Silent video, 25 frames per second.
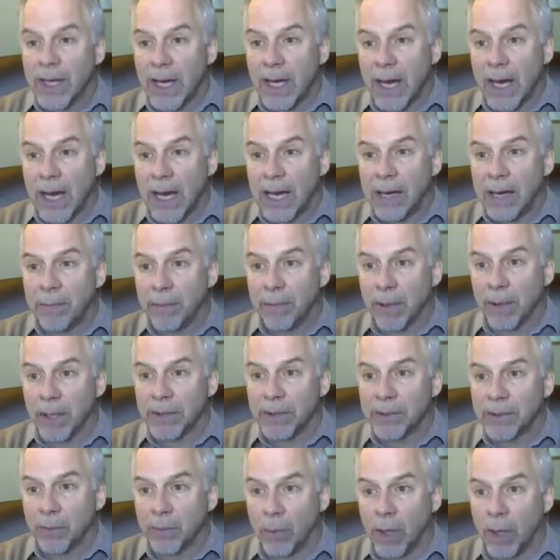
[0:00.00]
k
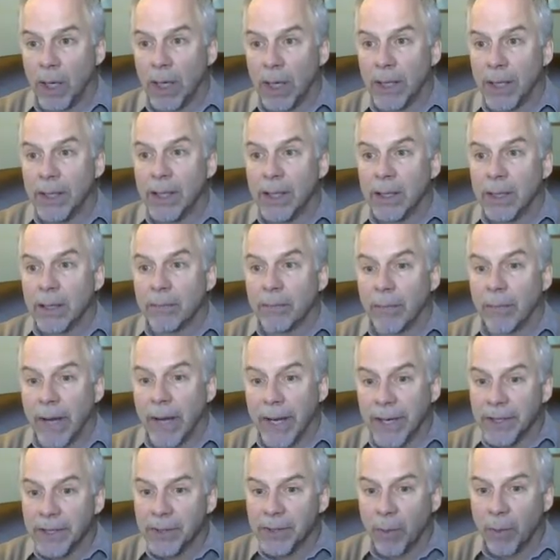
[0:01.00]
plus 1
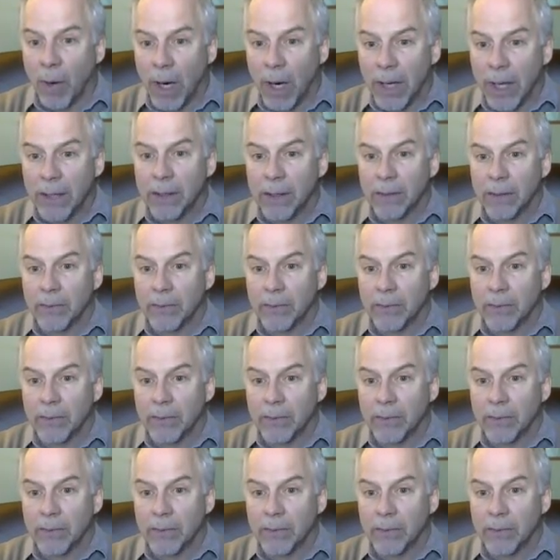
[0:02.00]
minus 1,